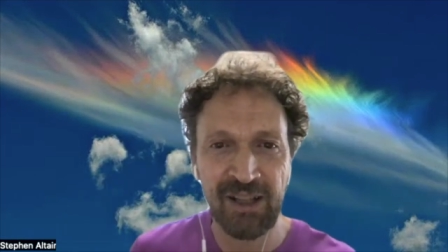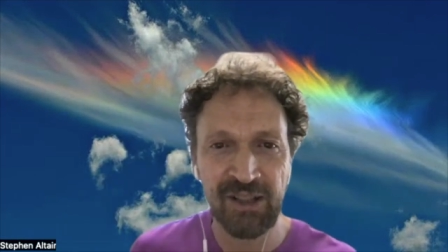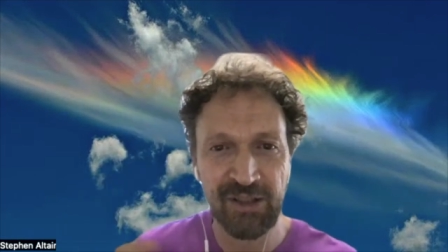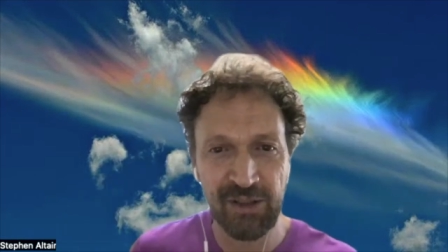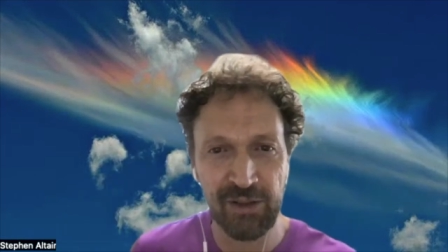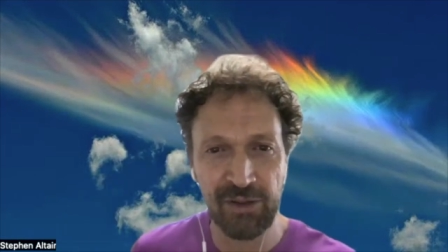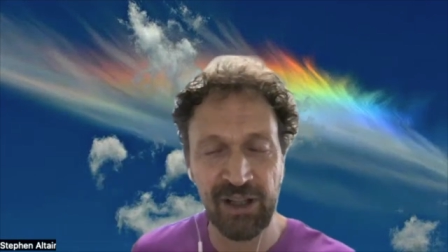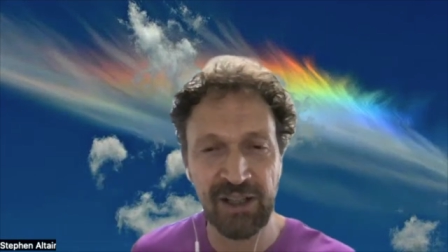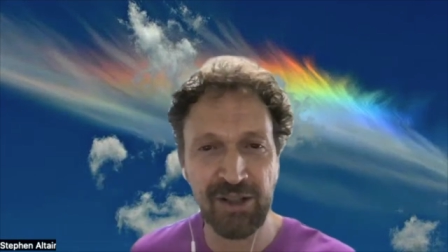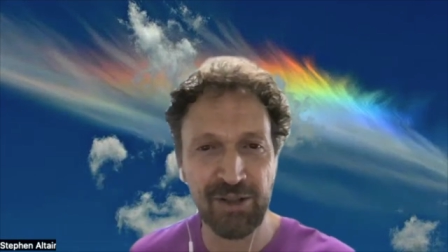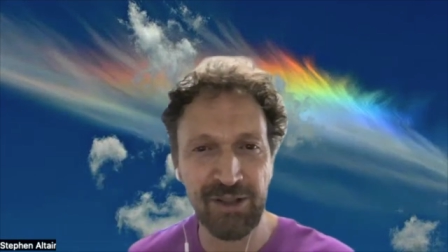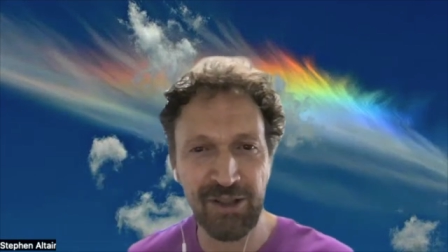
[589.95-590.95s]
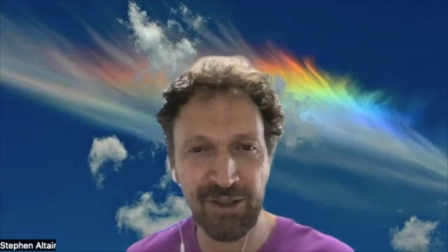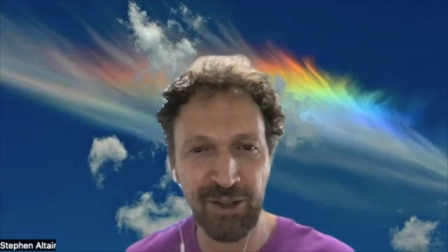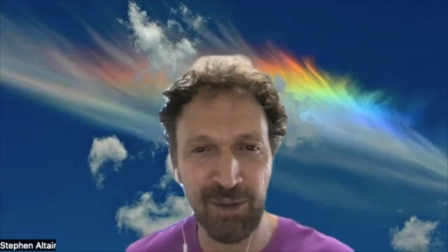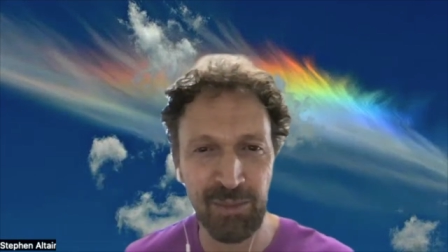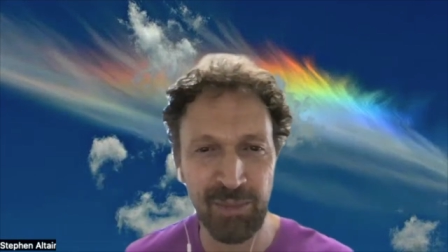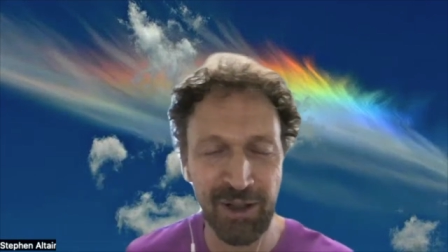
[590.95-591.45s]
Do you enter into your
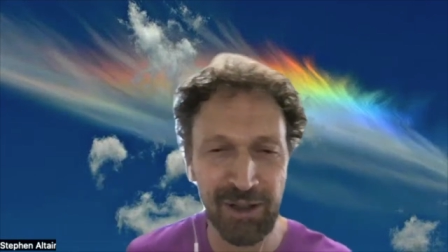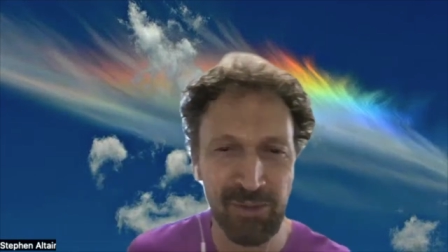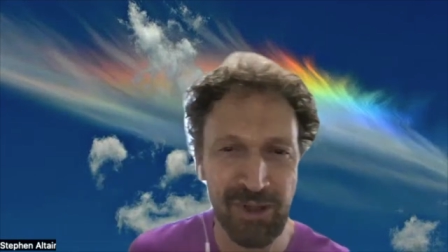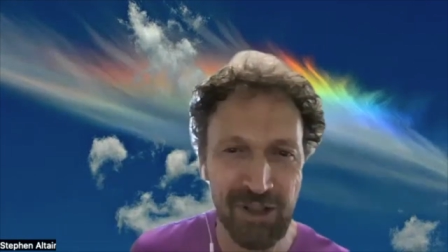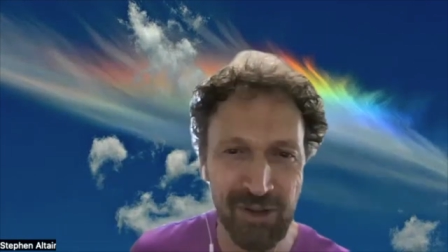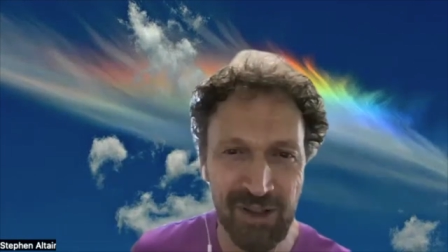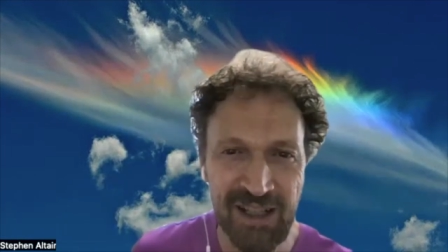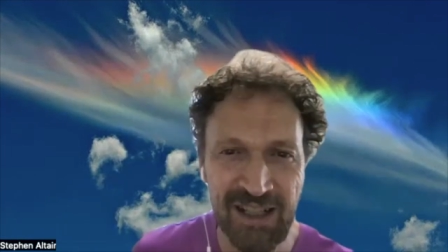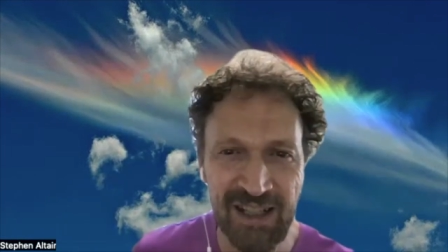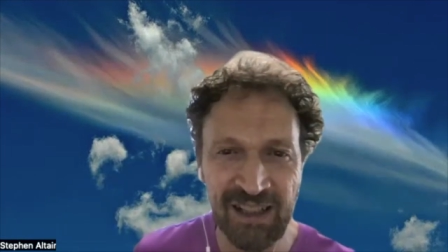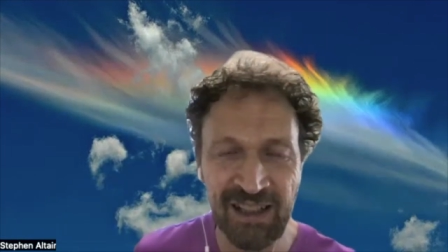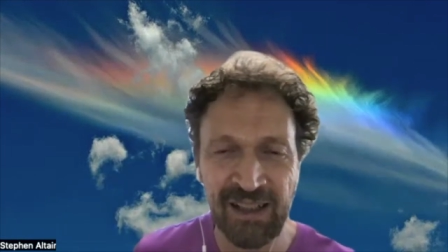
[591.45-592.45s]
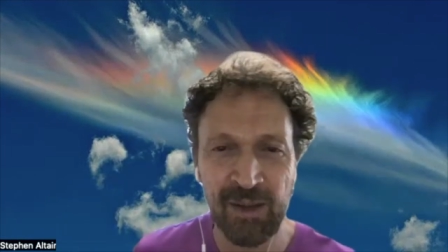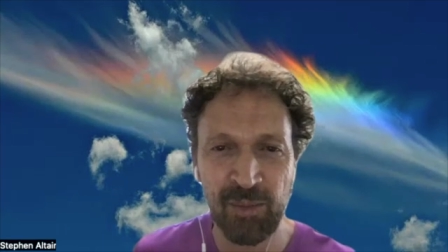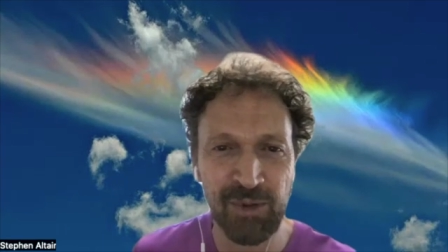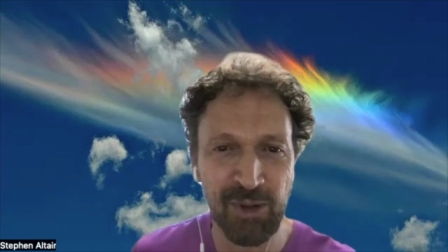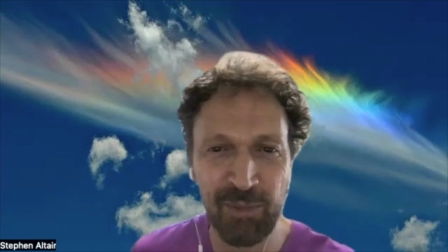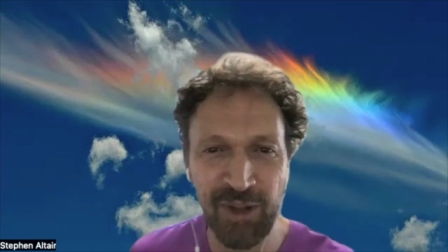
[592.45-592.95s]
own body when you're eating
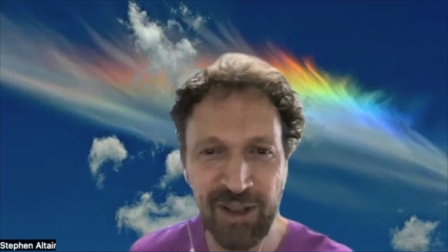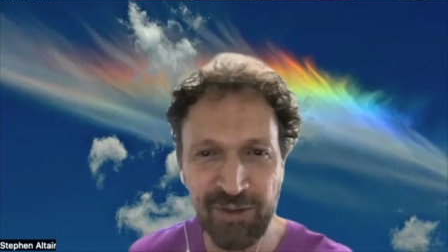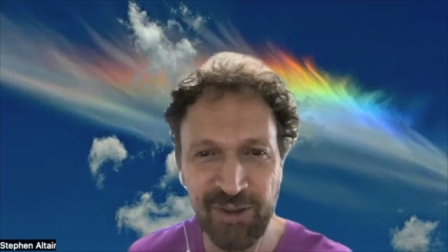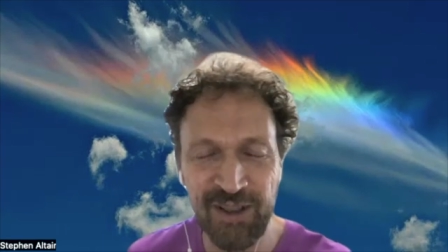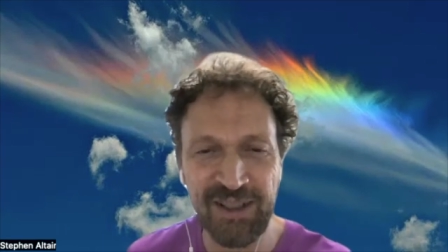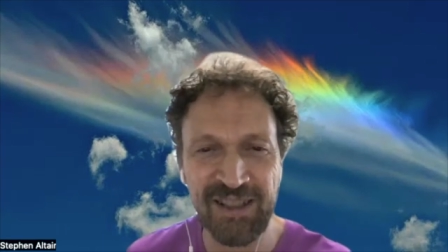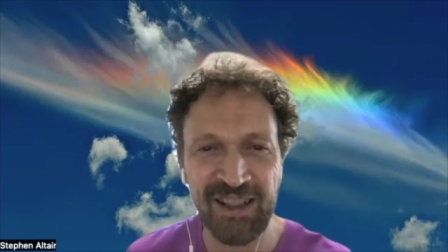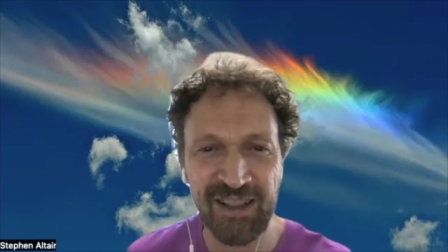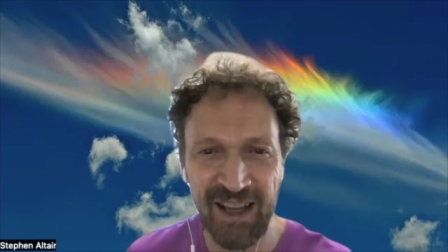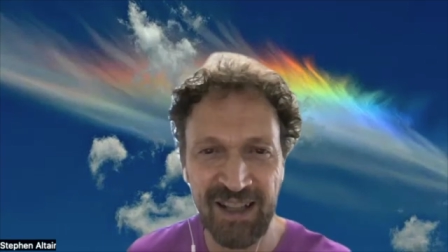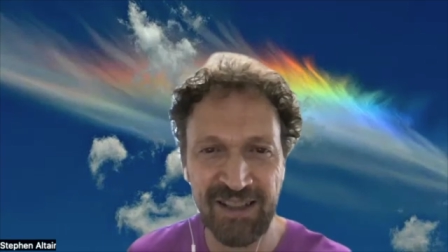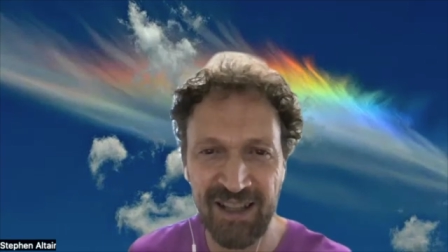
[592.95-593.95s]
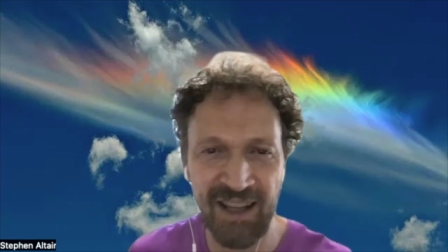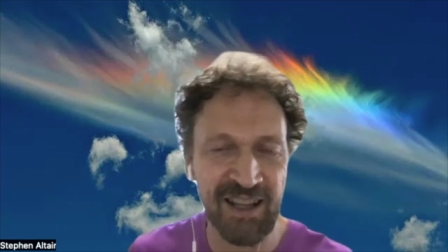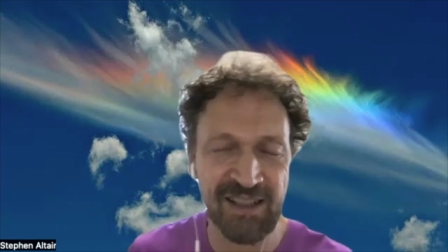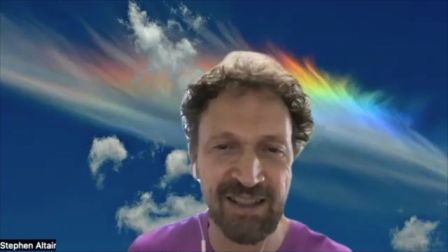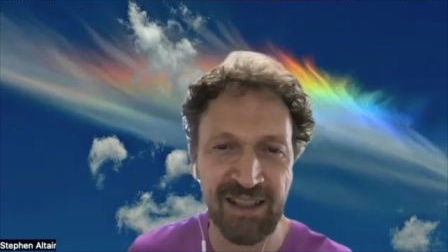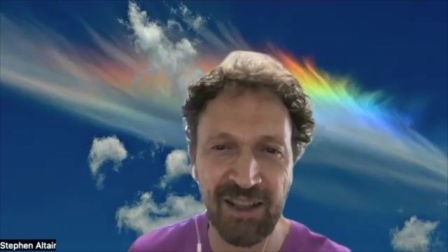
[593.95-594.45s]
your breakfast, as
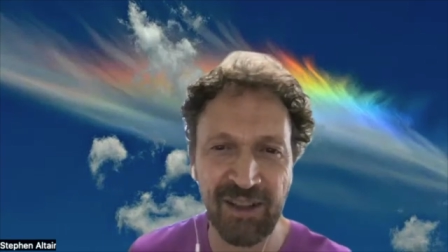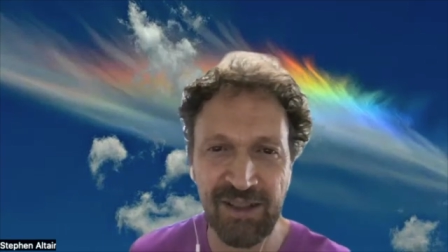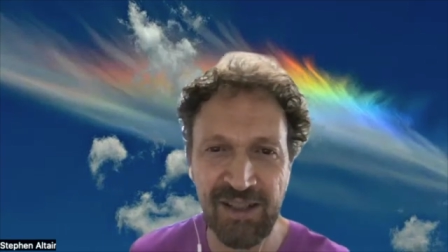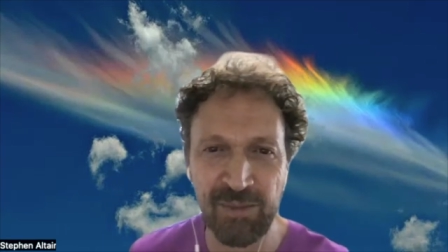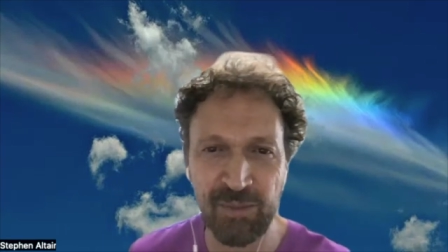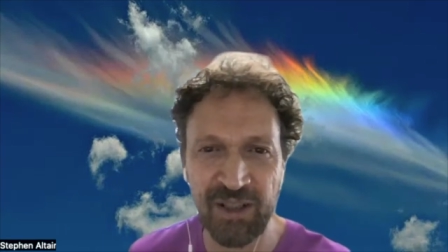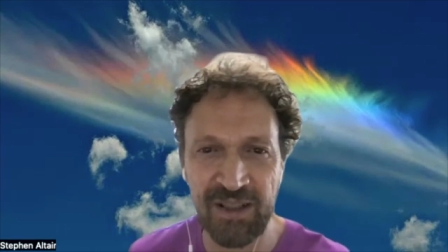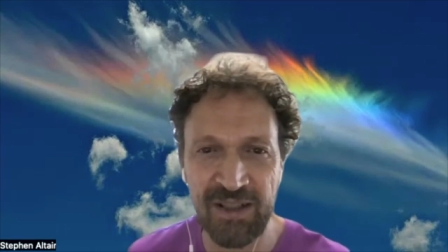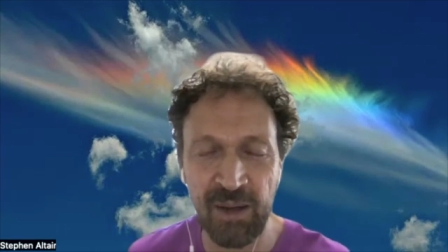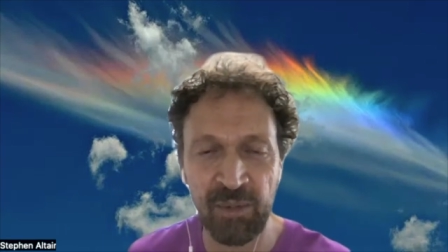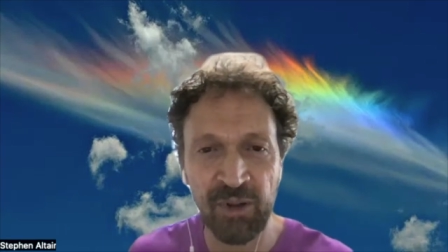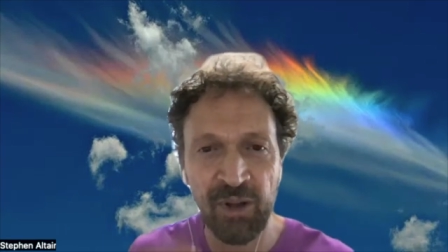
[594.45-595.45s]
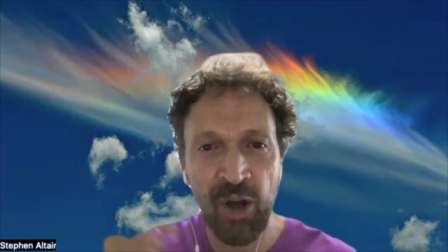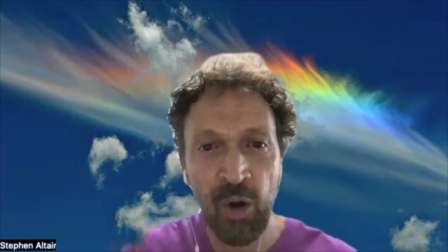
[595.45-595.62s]
another simple example?